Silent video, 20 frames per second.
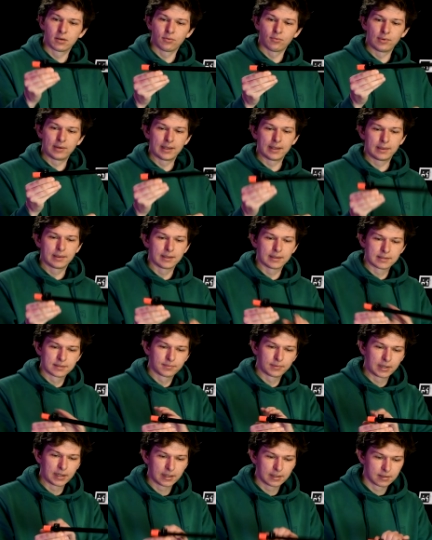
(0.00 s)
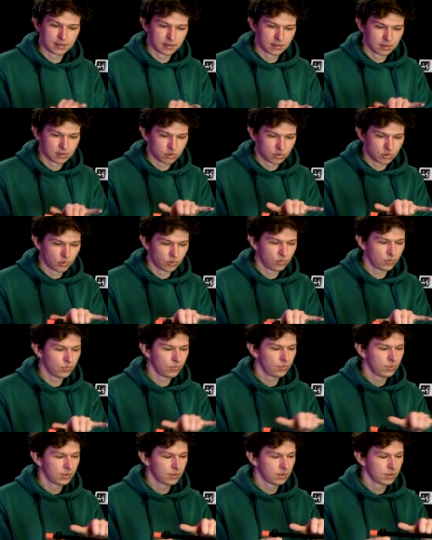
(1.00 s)
we get this. We get
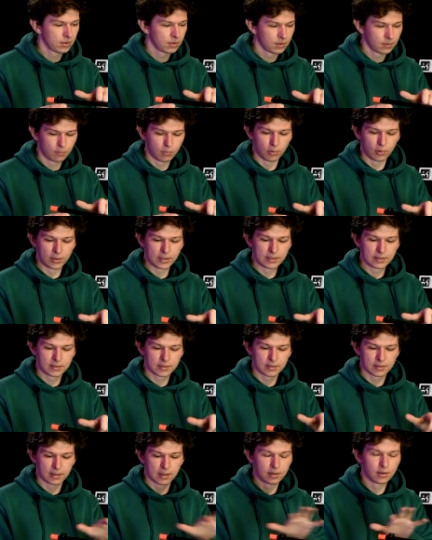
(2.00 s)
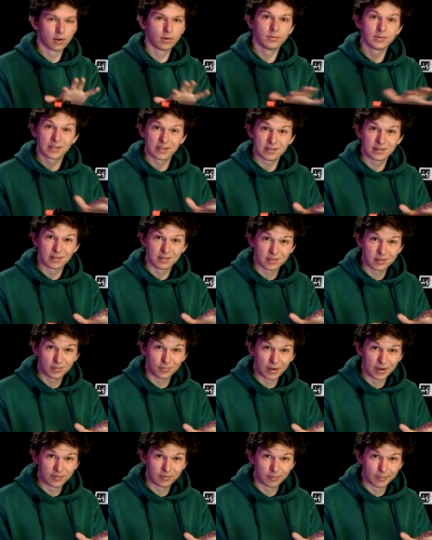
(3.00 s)
two points a known distance
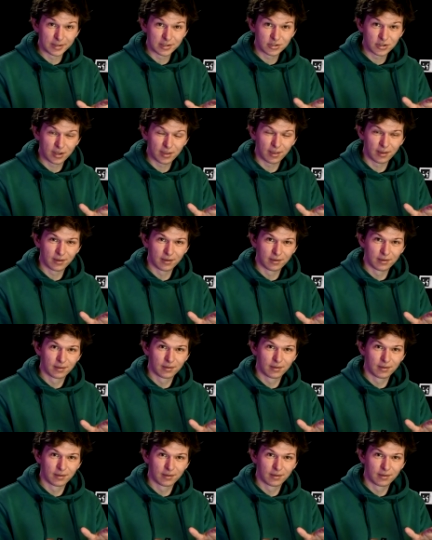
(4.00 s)
away from each other.